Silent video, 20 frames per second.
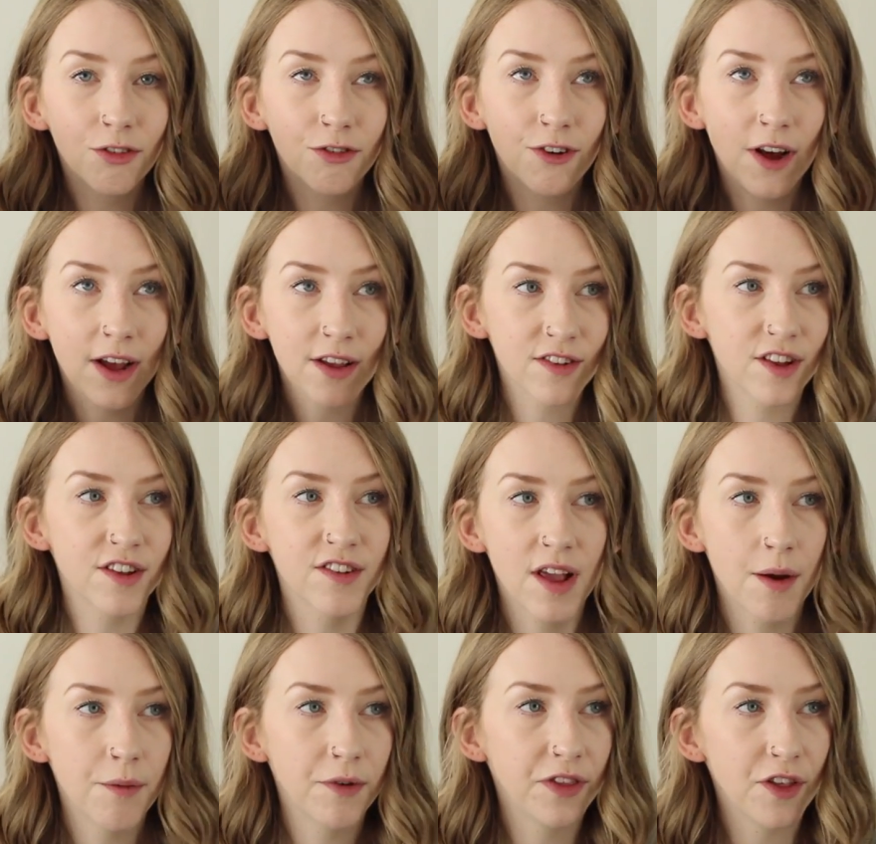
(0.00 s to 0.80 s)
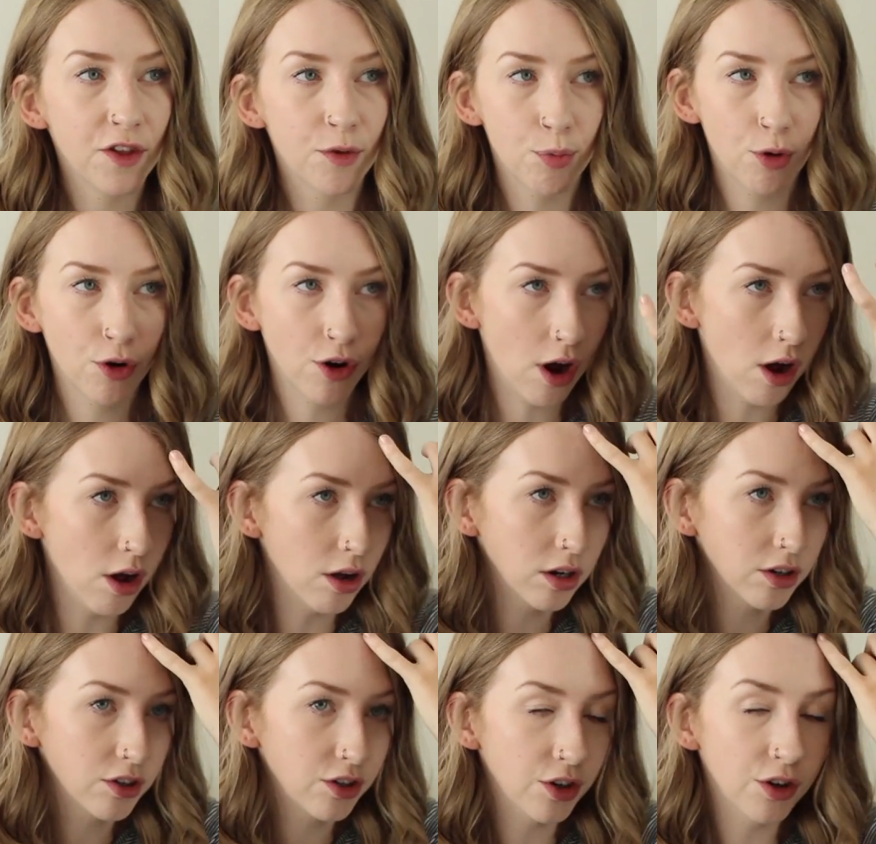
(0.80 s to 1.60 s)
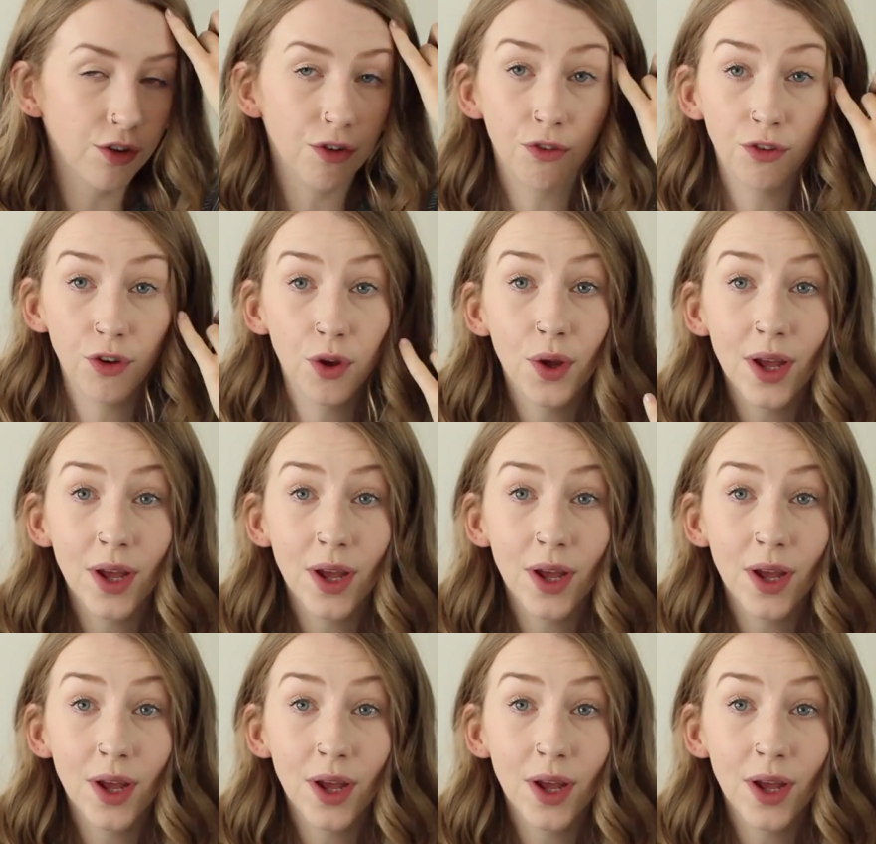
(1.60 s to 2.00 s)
first discovered this product a few